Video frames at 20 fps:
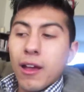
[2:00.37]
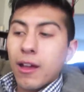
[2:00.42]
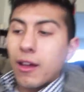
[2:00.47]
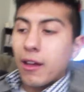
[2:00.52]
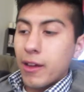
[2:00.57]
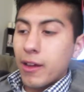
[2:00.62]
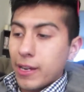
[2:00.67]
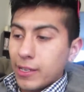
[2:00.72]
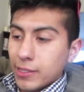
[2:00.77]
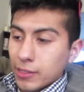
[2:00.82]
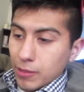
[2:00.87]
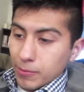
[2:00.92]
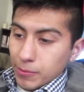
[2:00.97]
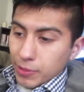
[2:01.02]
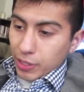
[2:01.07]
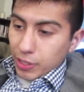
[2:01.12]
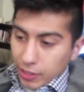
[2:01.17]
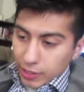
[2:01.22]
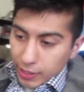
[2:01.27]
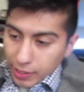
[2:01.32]
Alright, so I'm
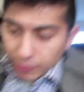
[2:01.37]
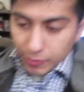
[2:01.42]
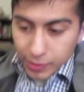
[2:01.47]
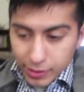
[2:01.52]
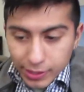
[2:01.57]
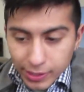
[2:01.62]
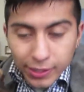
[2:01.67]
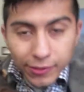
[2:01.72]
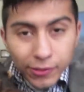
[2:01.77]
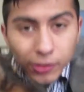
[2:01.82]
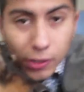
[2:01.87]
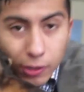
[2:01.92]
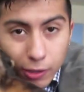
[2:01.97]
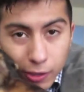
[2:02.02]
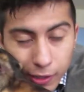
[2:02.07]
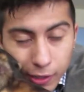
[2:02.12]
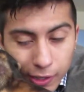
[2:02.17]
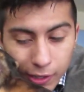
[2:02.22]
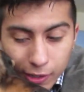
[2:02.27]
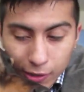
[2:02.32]
chilling here with Diva.
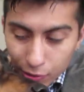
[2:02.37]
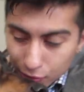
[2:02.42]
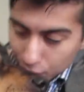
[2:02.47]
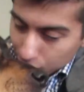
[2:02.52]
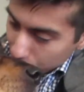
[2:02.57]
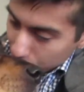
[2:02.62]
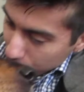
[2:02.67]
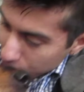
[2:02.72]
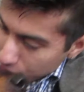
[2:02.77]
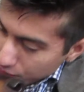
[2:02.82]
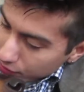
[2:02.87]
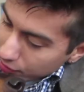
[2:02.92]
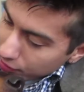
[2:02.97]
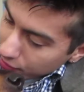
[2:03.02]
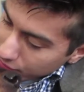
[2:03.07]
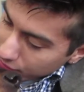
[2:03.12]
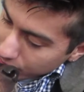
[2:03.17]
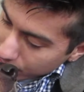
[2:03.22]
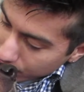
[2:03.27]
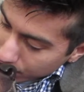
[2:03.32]
Look at her. She's so
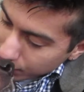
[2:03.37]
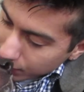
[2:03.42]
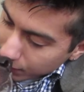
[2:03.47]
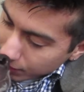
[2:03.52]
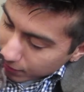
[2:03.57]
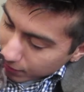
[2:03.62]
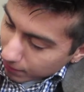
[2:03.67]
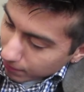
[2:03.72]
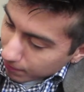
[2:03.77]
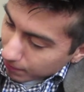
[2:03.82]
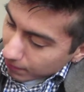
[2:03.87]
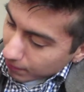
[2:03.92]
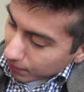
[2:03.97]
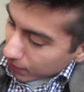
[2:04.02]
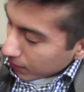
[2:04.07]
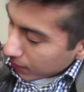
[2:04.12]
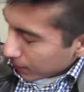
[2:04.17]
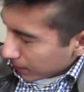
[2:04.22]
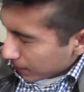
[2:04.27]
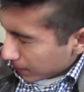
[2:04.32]
cute.
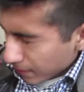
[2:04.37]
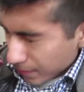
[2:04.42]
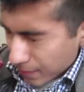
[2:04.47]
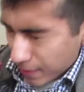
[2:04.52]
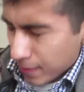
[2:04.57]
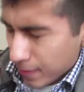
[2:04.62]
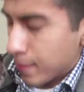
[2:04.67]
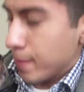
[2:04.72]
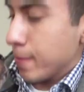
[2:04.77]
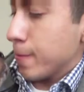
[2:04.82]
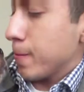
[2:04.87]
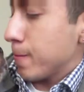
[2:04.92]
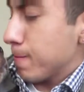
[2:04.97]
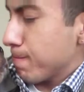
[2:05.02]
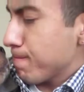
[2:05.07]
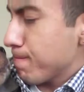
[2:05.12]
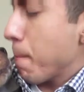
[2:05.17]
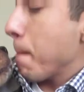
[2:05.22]
She's so cute.